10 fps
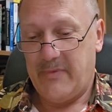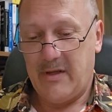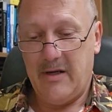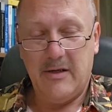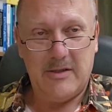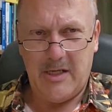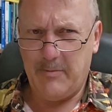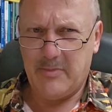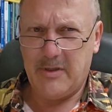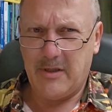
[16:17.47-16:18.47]
Okay,
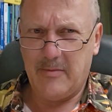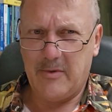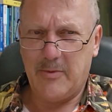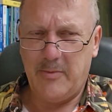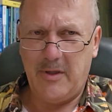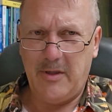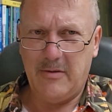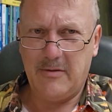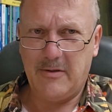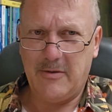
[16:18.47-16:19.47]
tempting him to be,
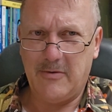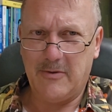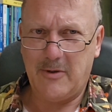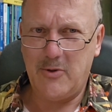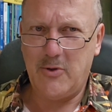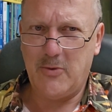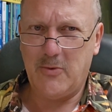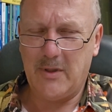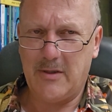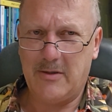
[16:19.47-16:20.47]
you know, to do
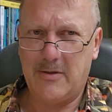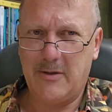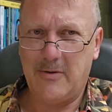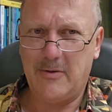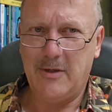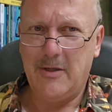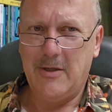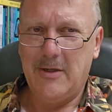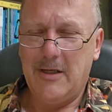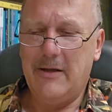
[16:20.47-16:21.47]
what, you know,
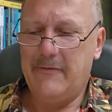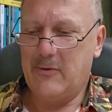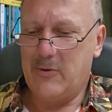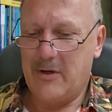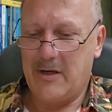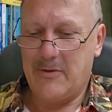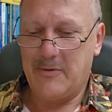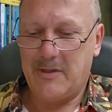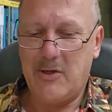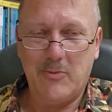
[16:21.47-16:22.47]
live according to
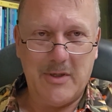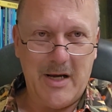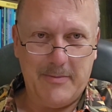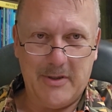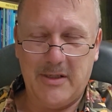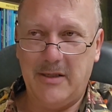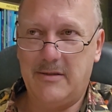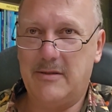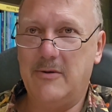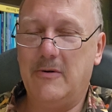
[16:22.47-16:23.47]
his human
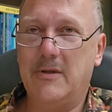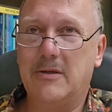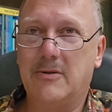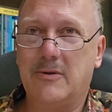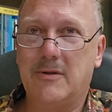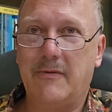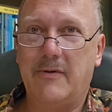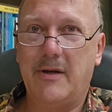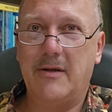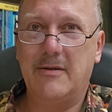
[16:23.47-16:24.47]
appetites and all these sorts of
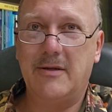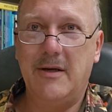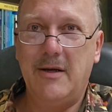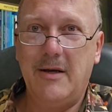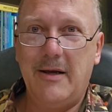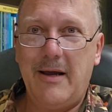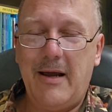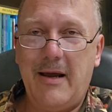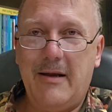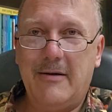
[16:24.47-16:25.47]
things.
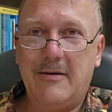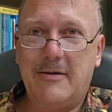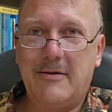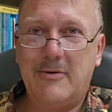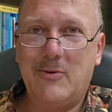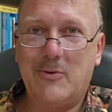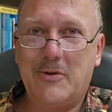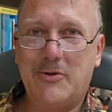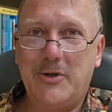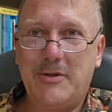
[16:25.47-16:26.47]
And
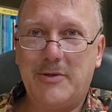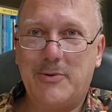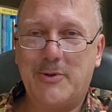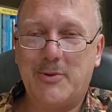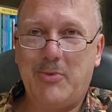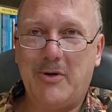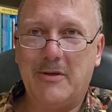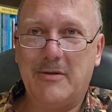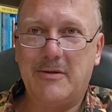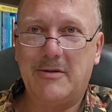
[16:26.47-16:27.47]
notice Jesus'
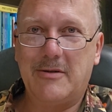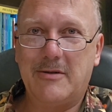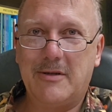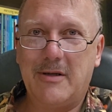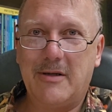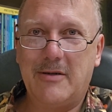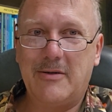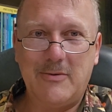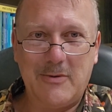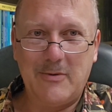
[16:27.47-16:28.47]
response. It's like,
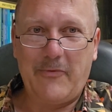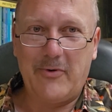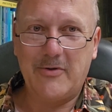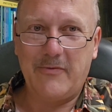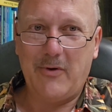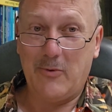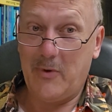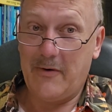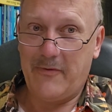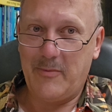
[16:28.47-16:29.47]
mm, first of all,
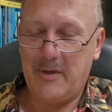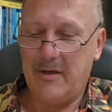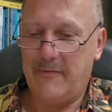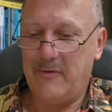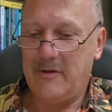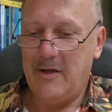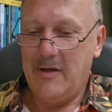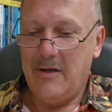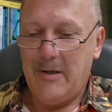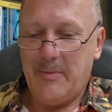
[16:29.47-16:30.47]
away from me, devil.
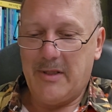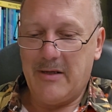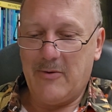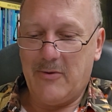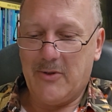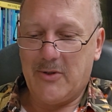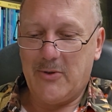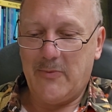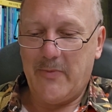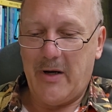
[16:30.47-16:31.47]
But then
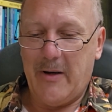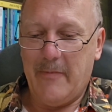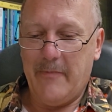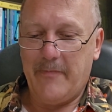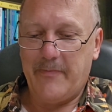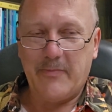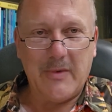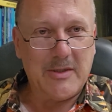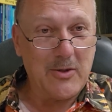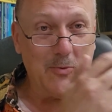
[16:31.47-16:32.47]
also, um,
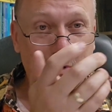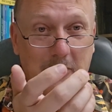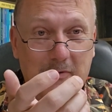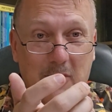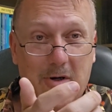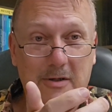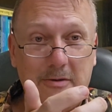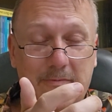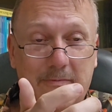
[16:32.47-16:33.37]
it's the word of God.